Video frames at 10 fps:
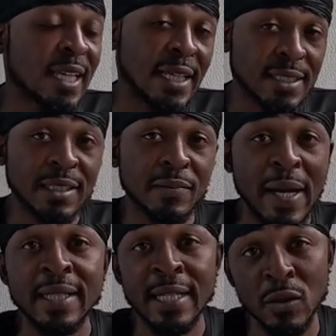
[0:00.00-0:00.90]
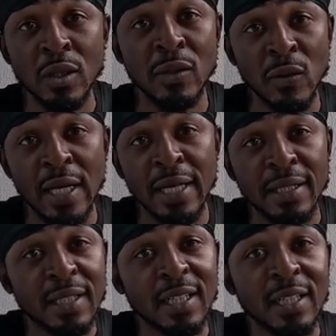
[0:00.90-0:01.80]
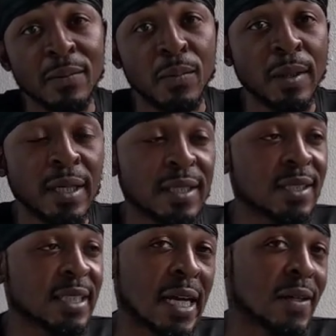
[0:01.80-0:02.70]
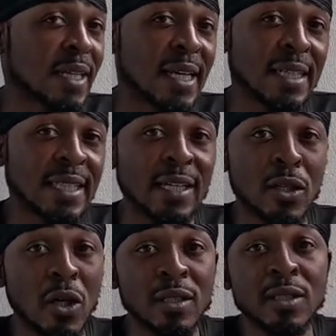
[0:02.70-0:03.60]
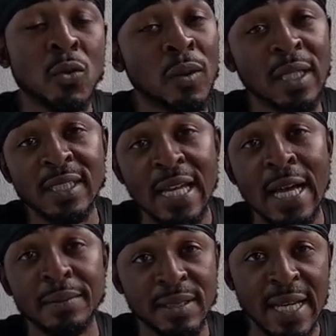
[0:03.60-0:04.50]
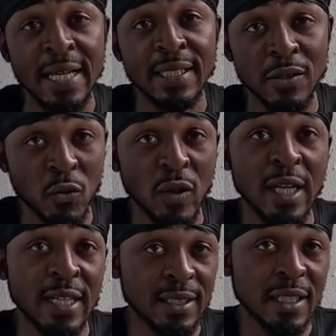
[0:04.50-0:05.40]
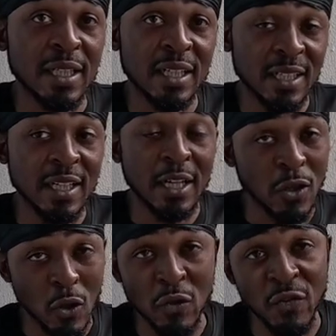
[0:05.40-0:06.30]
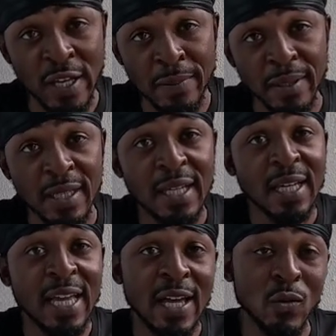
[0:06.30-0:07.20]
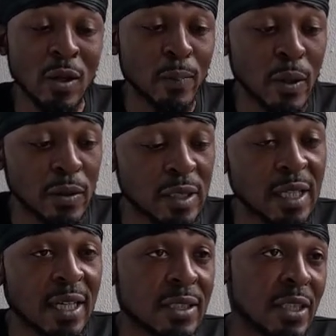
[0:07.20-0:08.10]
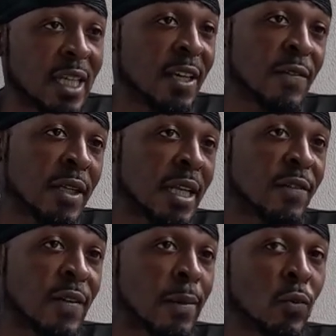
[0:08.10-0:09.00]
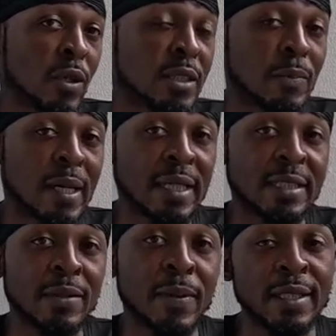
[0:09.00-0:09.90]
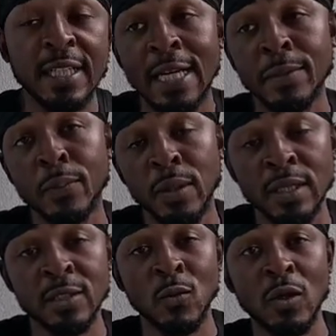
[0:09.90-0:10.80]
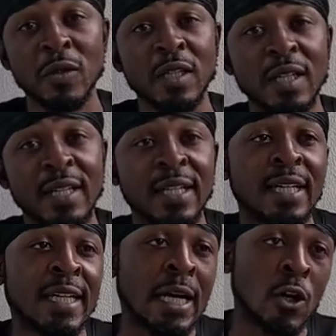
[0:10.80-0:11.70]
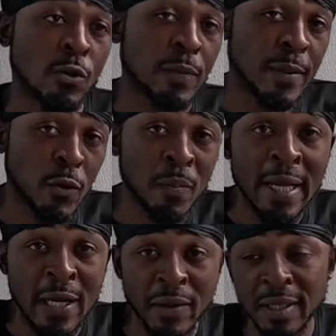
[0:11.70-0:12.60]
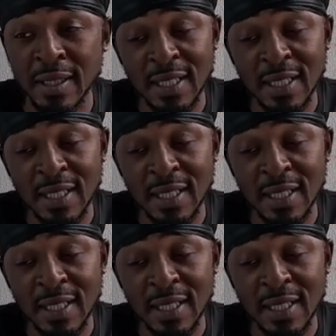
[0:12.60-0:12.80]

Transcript: Yes, back then you could do that. But nowadays it costs 20 times that to raise a whole family and one person. So even if I'm with somebody, she got to be putting some work. And I hope the people who marry,